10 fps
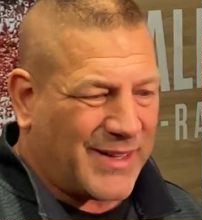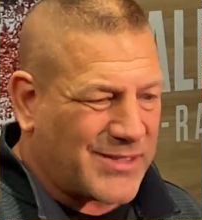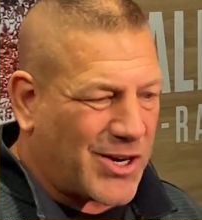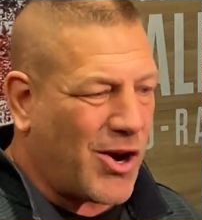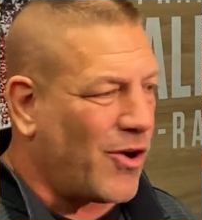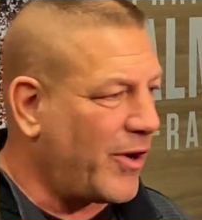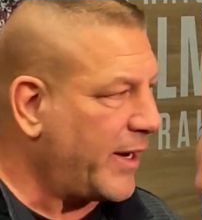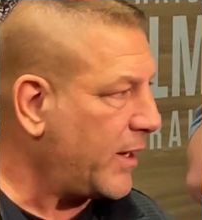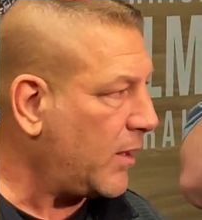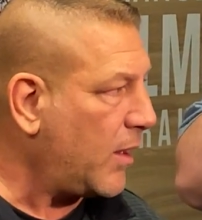that's occurring
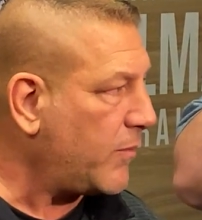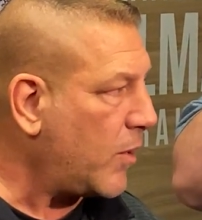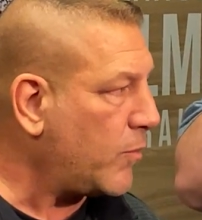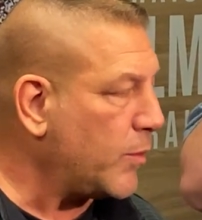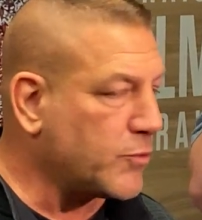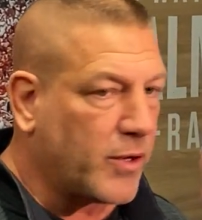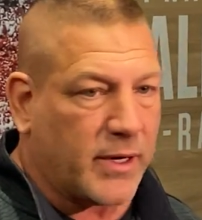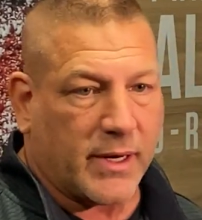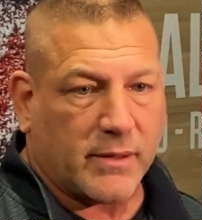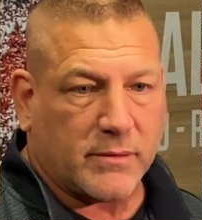in a lot of our rooms right
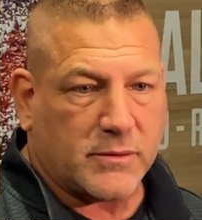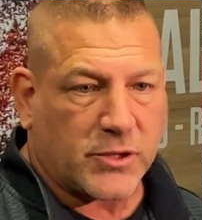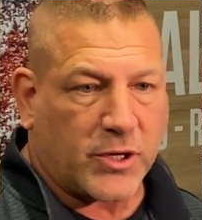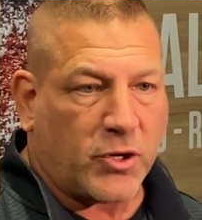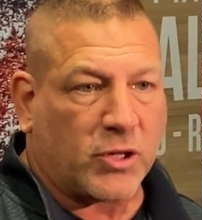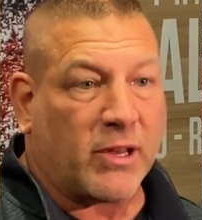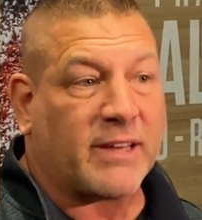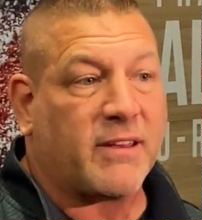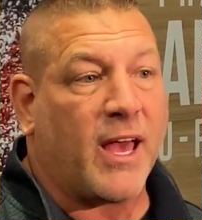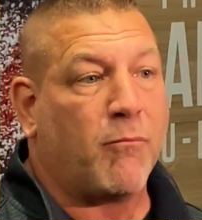now. So you'd like
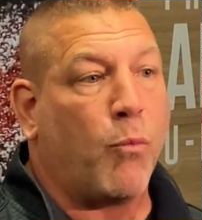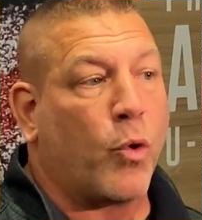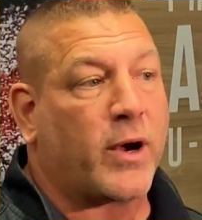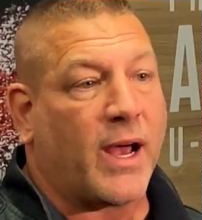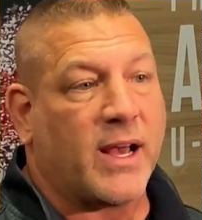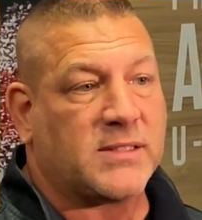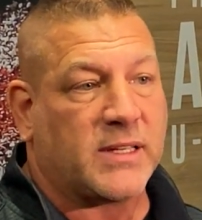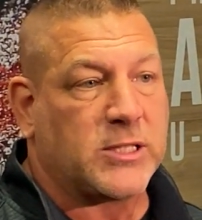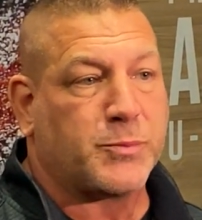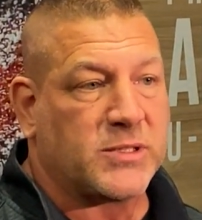to have more guys at
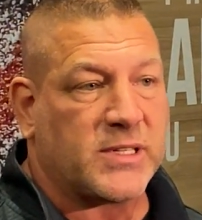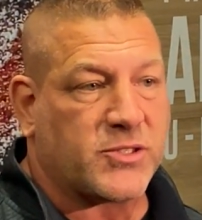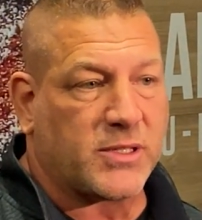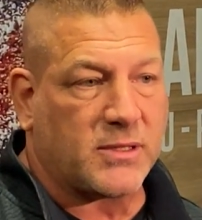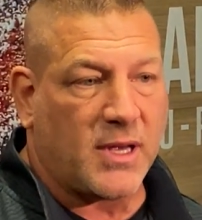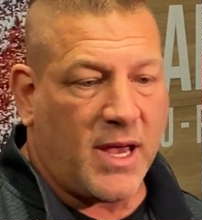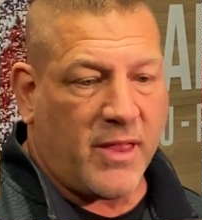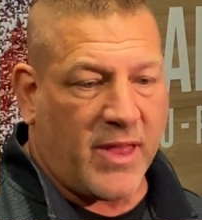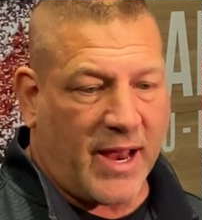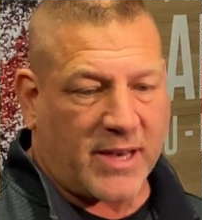each position
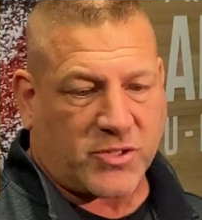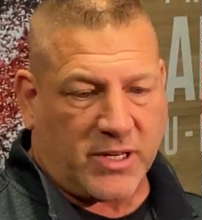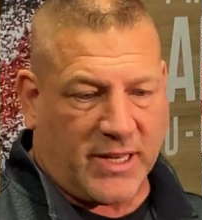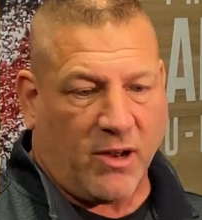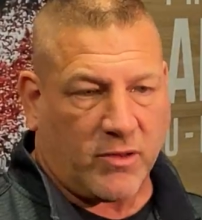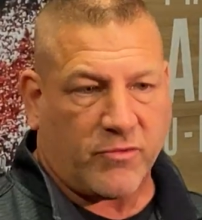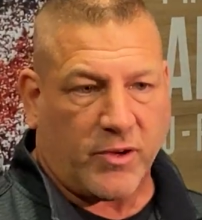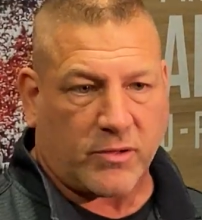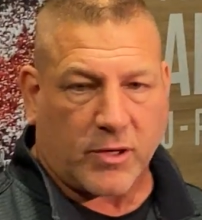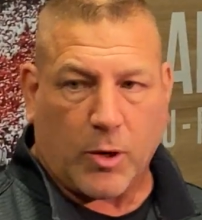that actually get on the
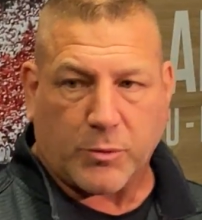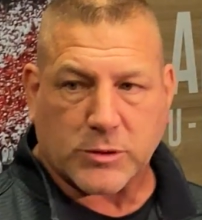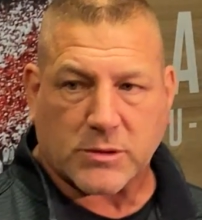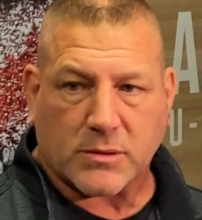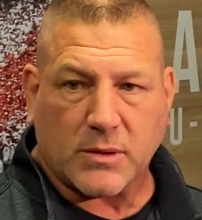field and help us